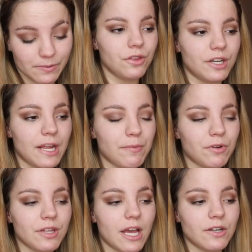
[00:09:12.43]
The neighbor
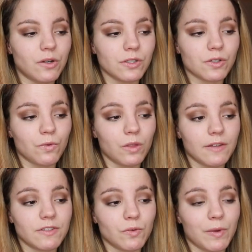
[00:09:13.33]
on the end also
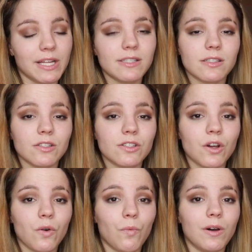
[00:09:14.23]
lifted weights, and
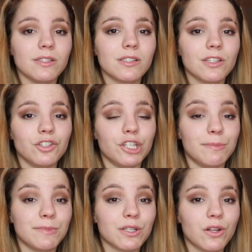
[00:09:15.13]
so once the
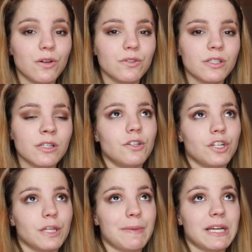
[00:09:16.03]
gyms closed
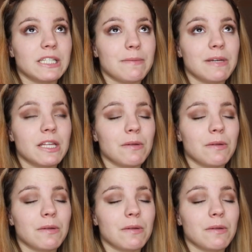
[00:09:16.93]
during the pandemic,